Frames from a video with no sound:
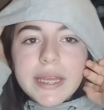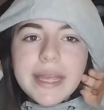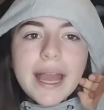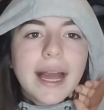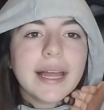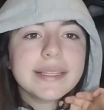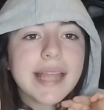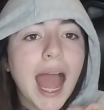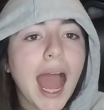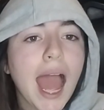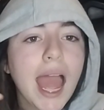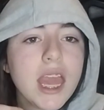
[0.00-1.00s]
yeah guys,
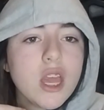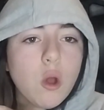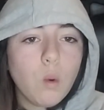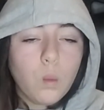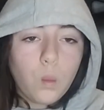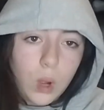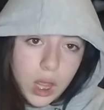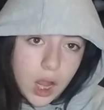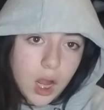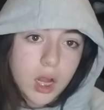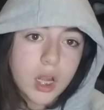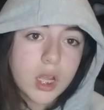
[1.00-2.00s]
I
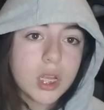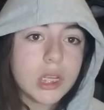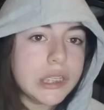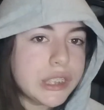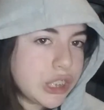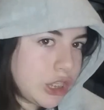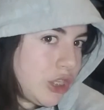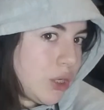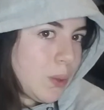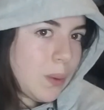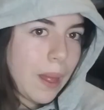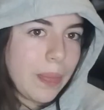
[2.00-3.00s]
will see
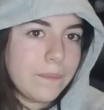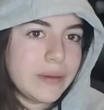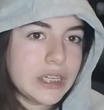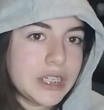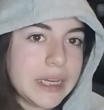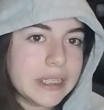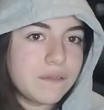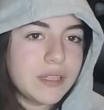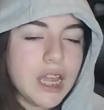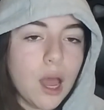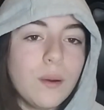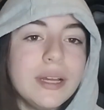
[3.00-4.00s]
you in the very next
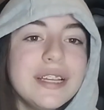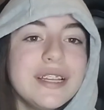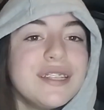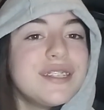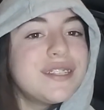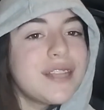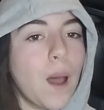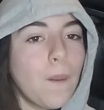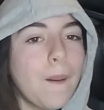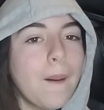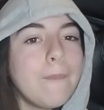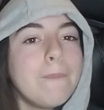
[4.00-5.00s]
video.
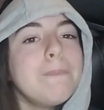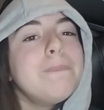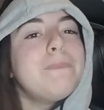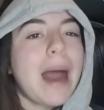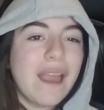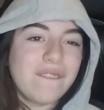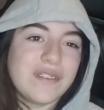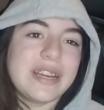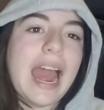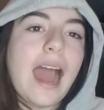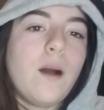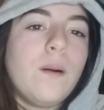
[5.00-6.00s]
So bye for
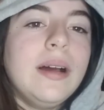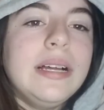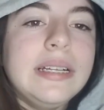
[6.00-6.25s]
now.